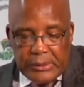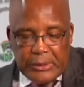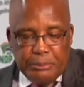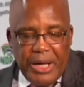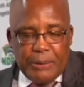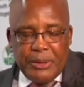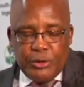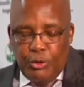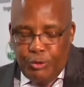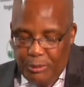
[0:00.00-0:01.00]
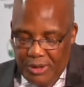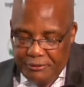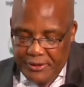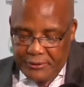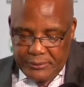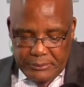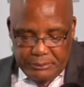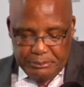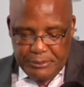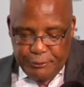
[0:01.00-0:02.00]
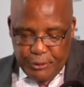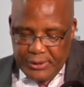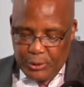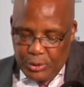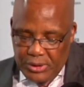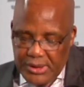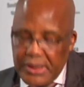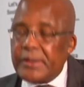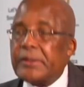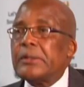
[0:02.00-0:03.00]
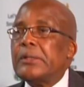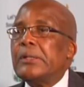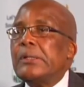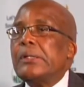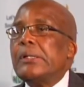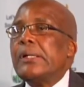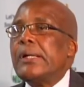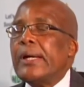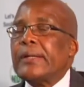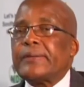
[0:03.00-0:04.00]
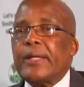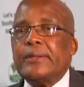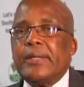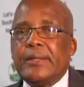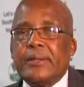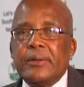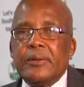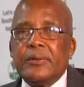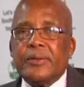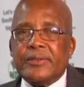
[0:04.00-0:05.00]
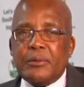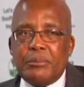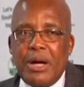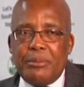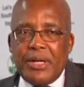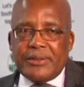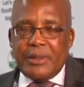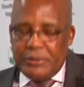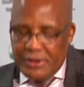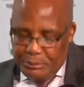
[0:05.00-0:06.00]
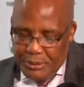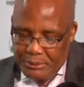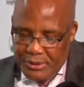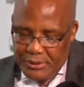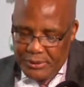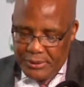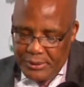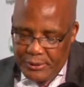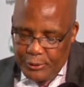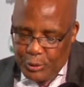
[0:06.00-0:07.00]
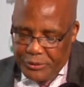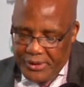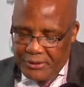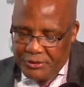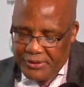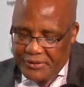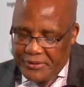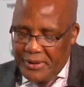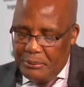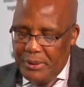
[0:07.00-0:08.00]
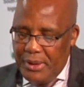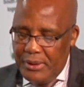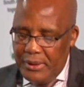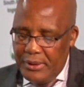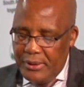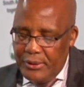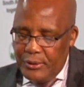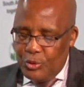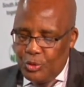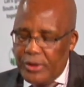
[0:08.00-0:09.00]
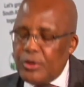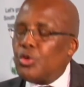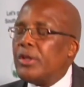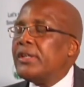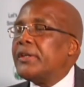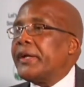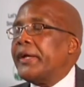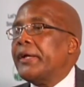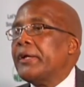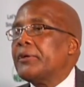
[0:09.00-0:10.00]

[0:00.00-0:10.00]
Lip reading: Department of Home Affairs, before the court case, extended the Zimbabwe exemption permit to 31st December 2023.